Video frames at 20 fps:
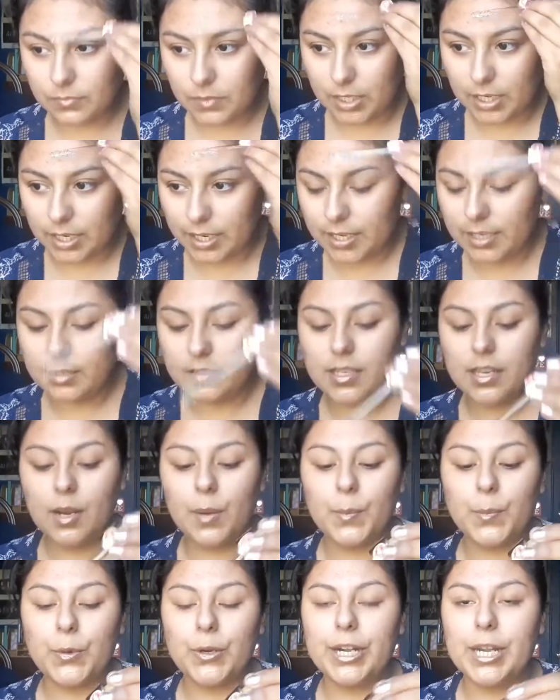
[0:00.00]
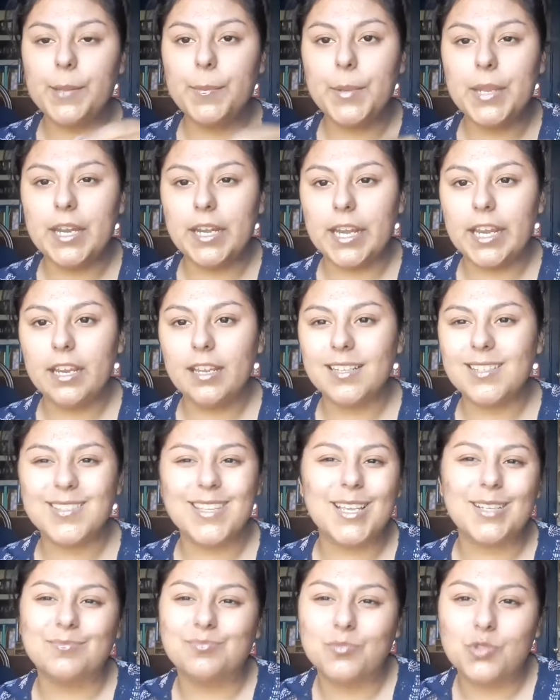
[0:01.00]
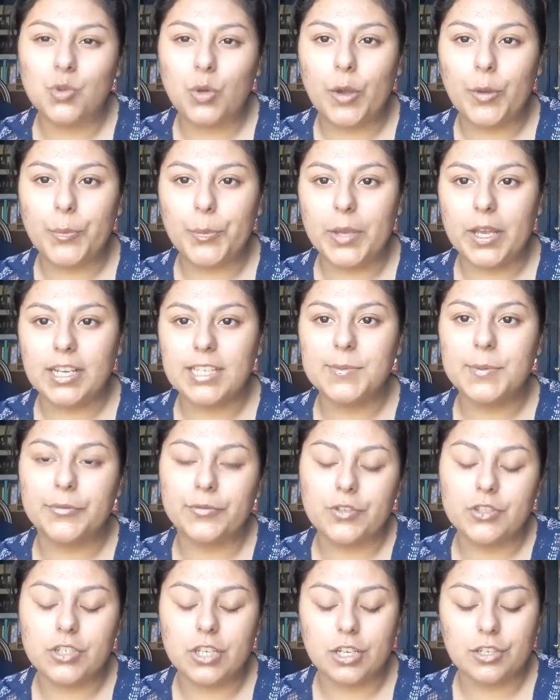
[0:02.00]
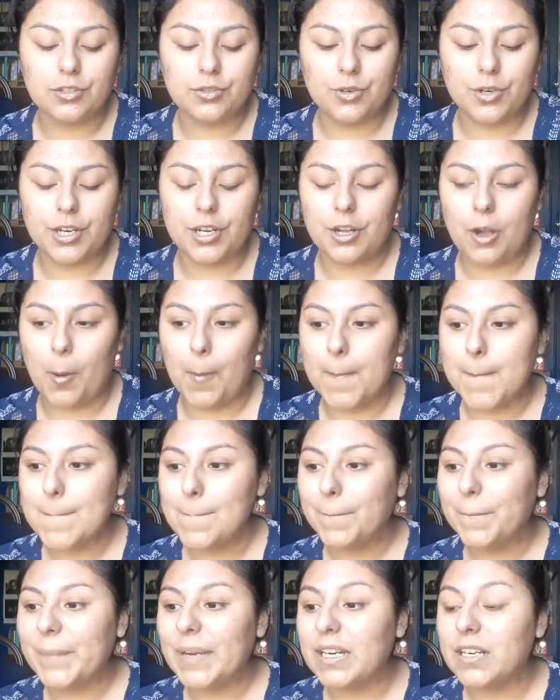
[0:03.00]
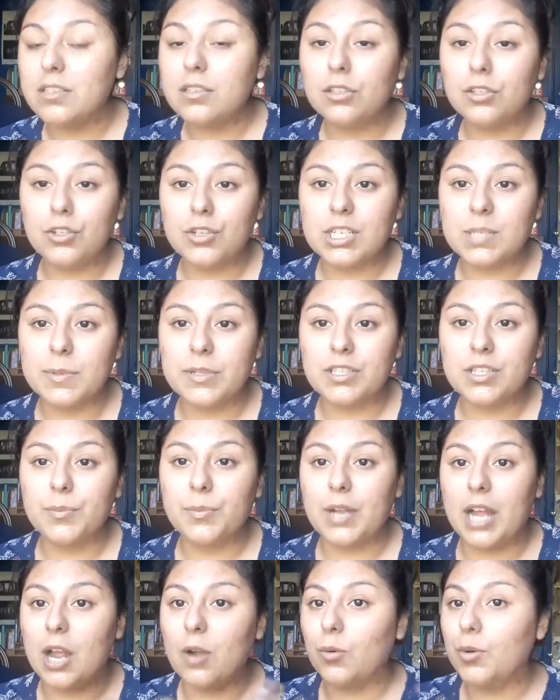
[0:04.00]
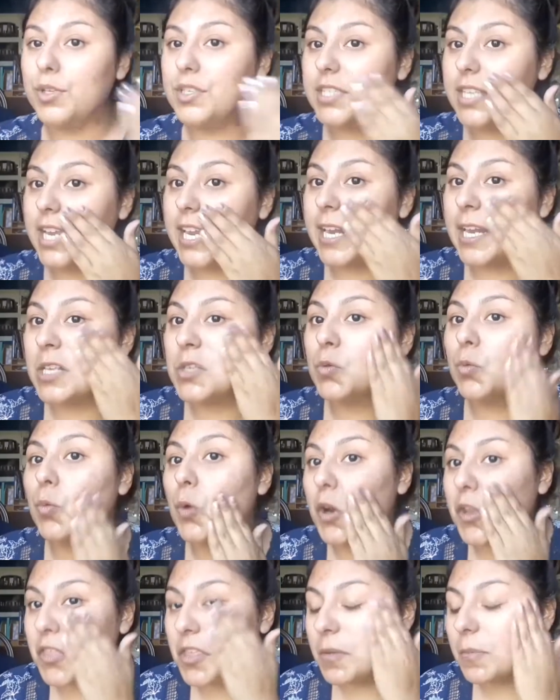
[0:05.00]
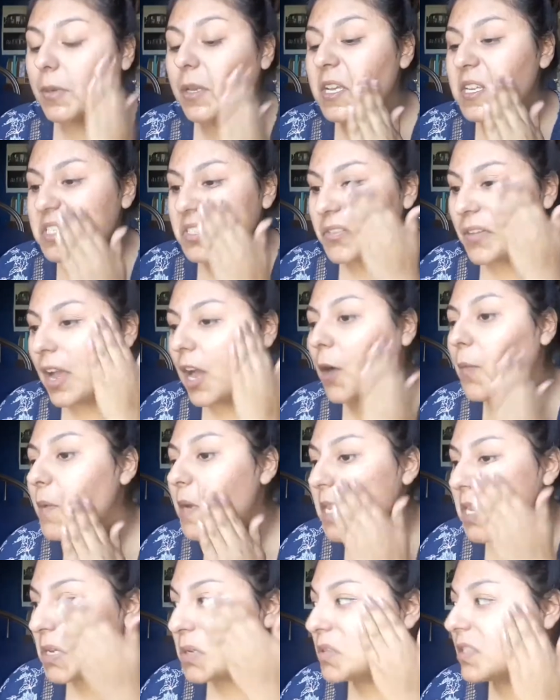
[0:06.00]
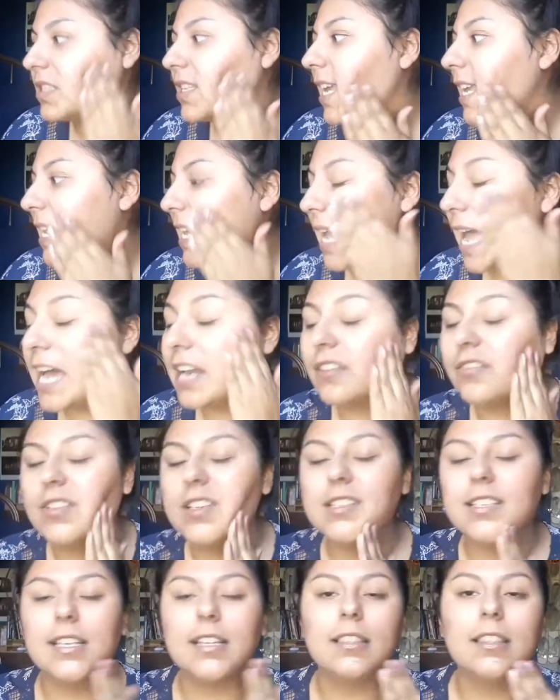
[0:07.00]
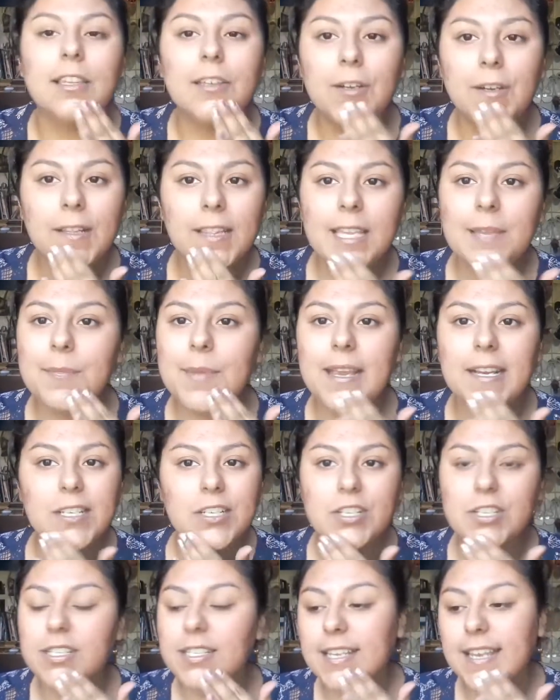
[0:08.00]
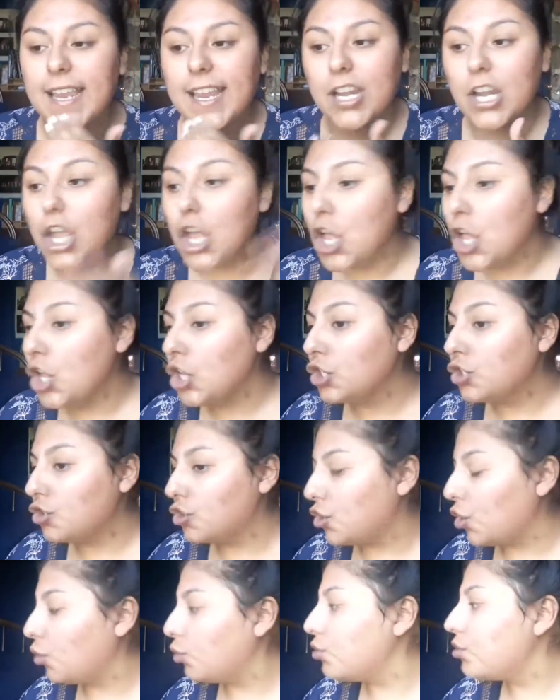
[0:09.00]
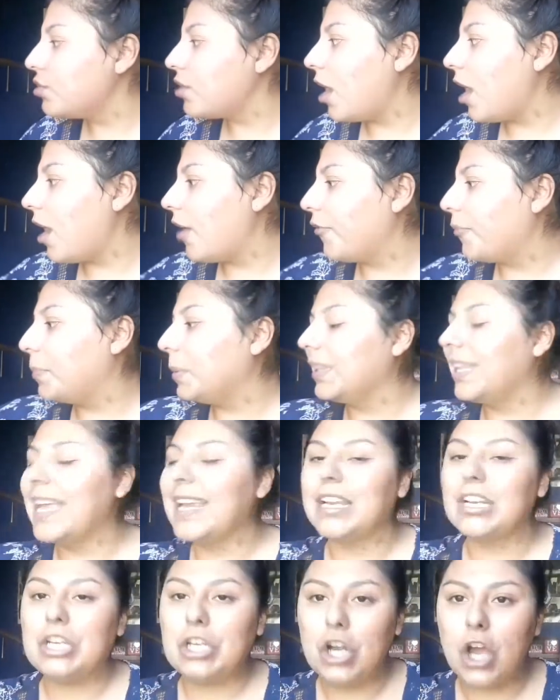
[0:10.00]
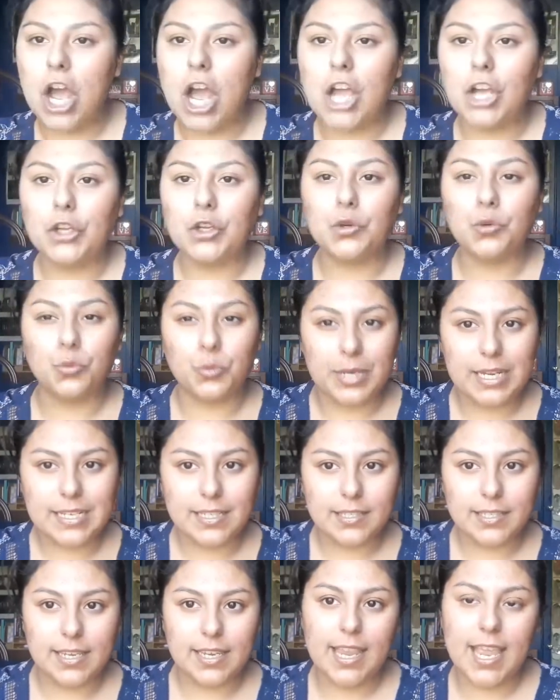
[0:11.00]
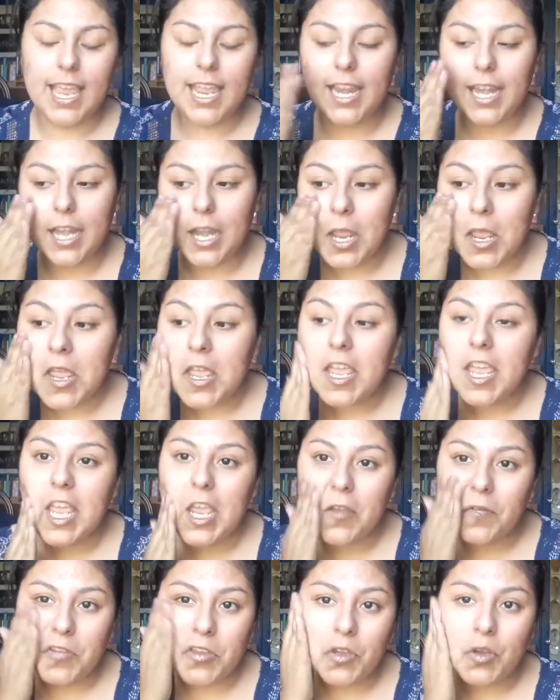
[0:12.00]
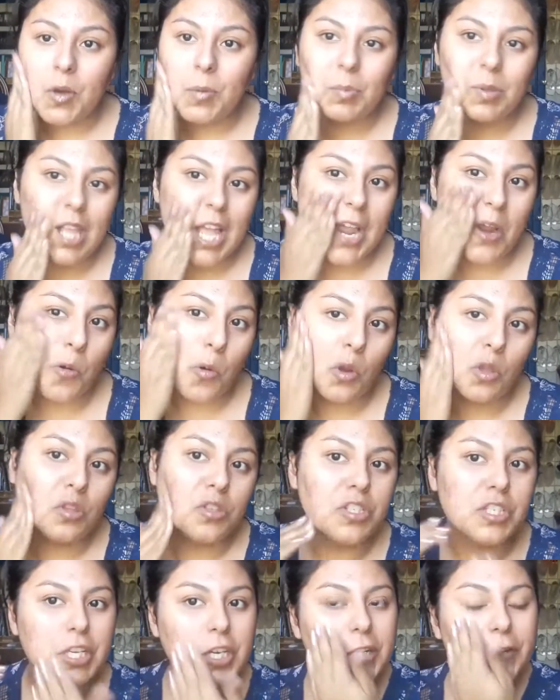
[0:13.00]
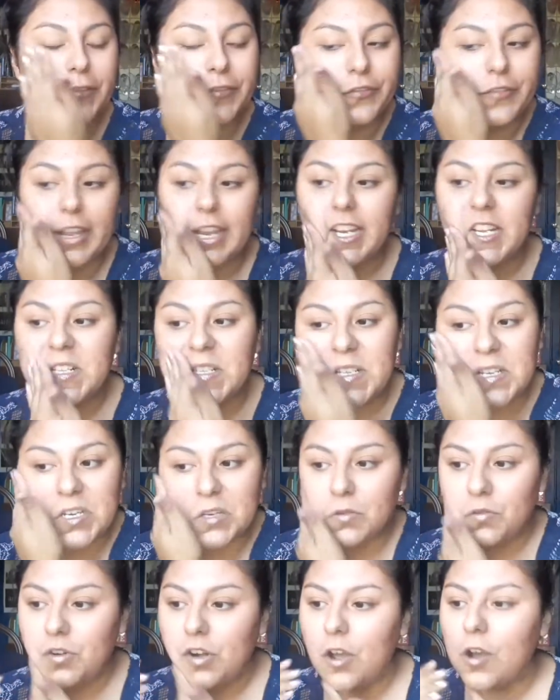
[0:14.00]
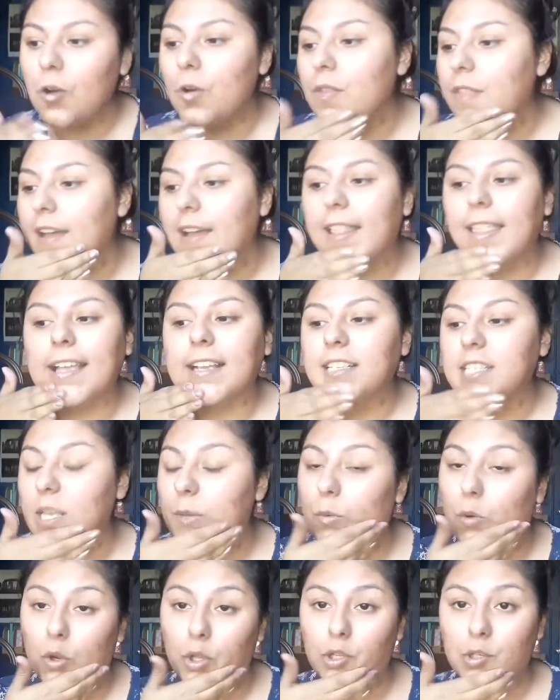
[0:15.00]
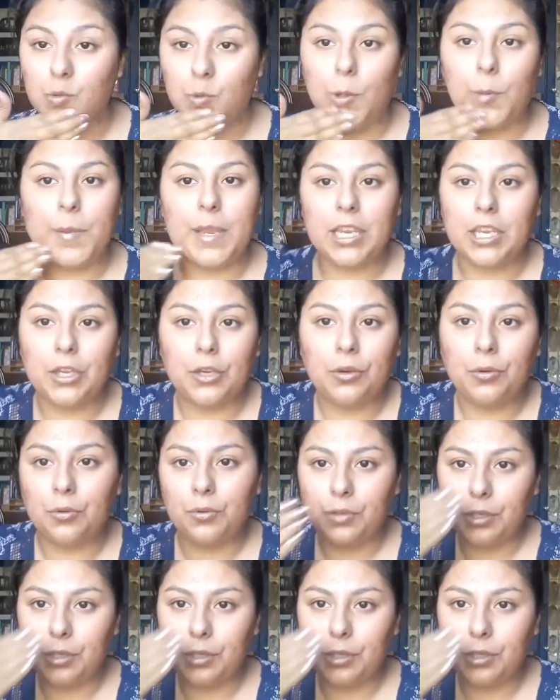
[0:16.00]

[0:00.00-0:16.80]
it is like a pretty penny. It's like 12 bucks, but for drugstore, you know, it is a little expensive, but I will say it is worth it because of how many uses I get out of this. It literally makes your skin so soft, but like not greasy. And if you apply oils to your face, then you know that like some oils will make you,